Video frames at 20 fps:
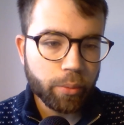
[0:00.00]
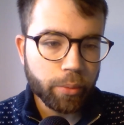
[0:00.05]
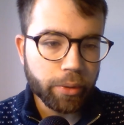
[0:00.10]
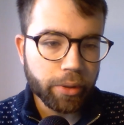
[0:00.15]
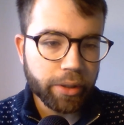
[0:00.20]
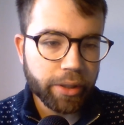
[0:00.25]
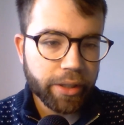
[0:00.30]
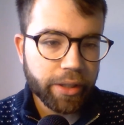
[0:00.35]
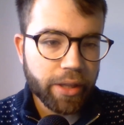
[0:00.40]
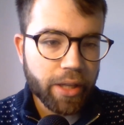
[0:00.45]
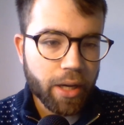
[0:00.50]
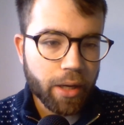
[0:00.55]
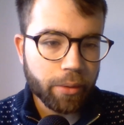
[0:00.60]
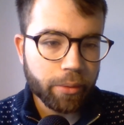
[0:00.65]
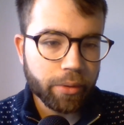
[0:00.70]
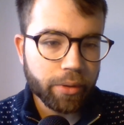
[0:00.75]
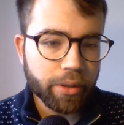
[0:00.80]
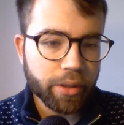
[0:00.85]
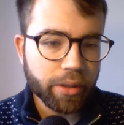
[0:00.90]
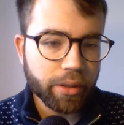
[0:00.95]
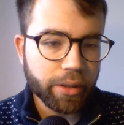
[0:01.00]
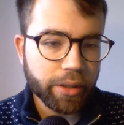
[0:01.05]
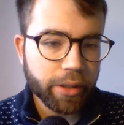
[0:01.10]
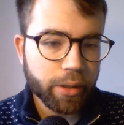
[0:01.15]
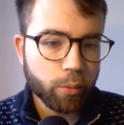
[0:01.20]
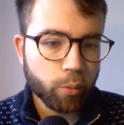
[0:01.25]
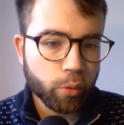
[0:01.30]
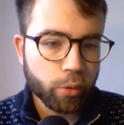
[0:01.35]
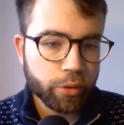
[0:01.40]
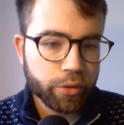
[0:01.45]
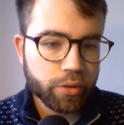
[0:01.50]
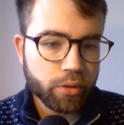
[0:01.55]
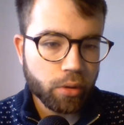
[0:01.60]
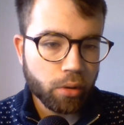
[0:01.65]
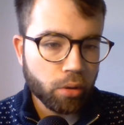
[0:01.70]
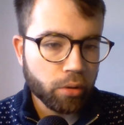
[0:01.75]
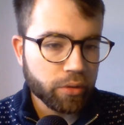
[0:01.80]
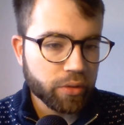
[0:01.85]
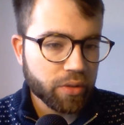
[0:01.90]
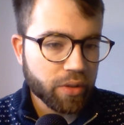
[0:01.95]
will lay down that lead words
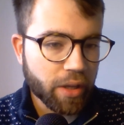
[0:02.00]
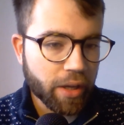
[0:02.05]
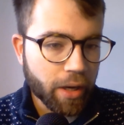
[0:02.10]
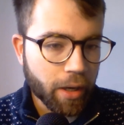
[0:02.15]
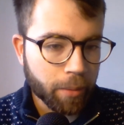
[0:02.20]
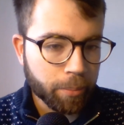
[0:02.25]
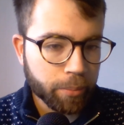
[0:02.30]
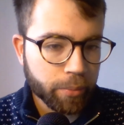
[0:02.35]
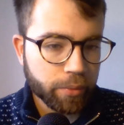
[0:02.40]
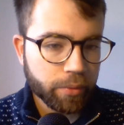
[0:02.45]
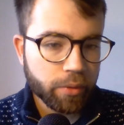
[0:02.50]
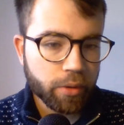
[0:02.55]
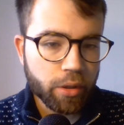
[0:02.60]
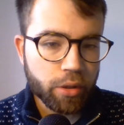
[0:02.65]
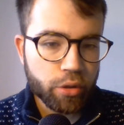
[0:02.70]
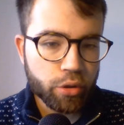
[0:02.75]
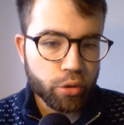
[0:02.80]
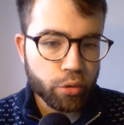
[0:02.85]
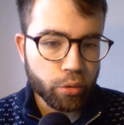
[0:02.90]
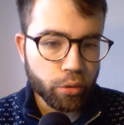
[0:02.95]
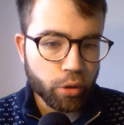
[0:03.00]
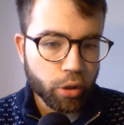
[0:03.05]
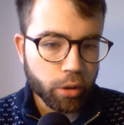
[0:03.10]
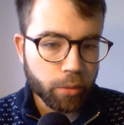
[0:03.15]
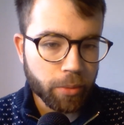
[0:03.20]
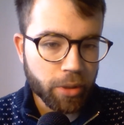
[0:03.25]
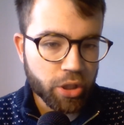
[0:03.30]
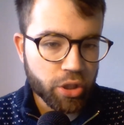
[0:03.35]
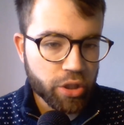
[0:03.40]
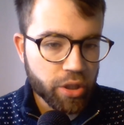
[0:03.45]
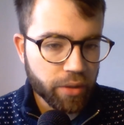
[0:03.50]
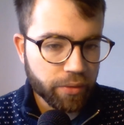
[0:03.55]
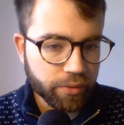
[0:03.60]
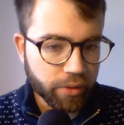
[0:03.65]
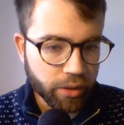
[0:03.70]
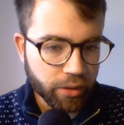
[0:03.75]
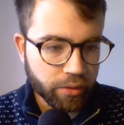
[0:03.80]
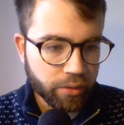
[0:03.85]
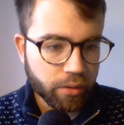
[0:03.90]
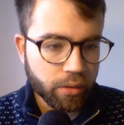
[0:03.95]
long set up should not be
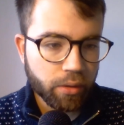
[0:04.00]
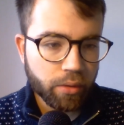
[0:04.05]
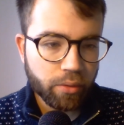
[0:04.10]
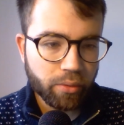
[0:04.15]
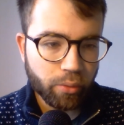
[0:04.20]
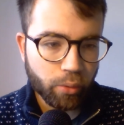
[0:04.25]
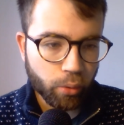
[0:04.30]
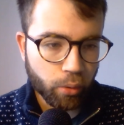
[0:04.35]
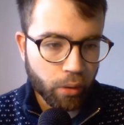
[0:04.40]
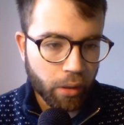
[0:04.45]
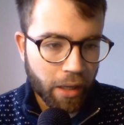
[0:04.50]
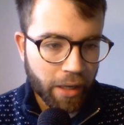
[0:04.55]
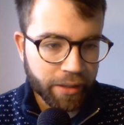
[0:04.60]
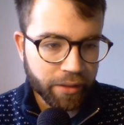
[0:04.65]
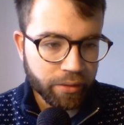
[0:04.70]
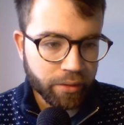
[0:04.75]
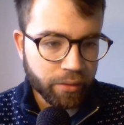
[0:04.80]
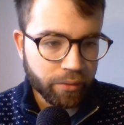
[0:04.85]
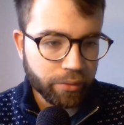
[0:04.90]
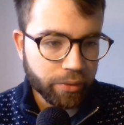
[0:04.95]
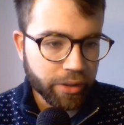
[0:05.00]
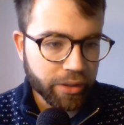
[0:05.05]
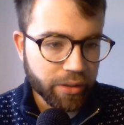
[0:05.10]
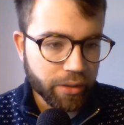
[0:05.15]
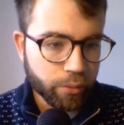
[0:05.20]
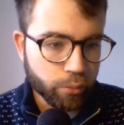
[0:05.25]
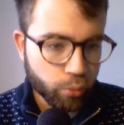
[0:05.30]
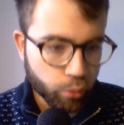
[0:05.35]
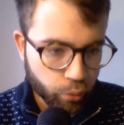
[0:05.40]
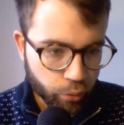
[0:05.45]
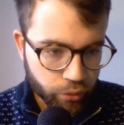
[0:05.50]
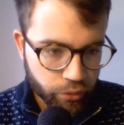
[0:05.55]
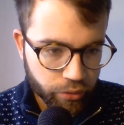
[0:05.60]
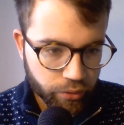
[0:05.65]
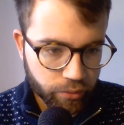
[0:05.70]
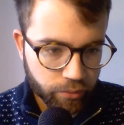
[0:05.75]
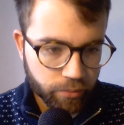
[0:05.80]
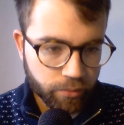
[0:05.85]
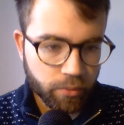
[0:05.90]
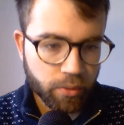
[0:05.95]
shifted for light and fleeting
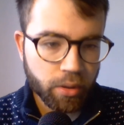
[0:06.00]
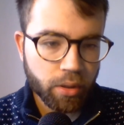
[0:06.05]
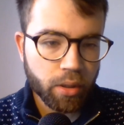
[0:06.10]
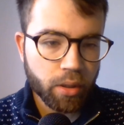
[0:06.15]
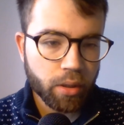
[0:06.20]
roots.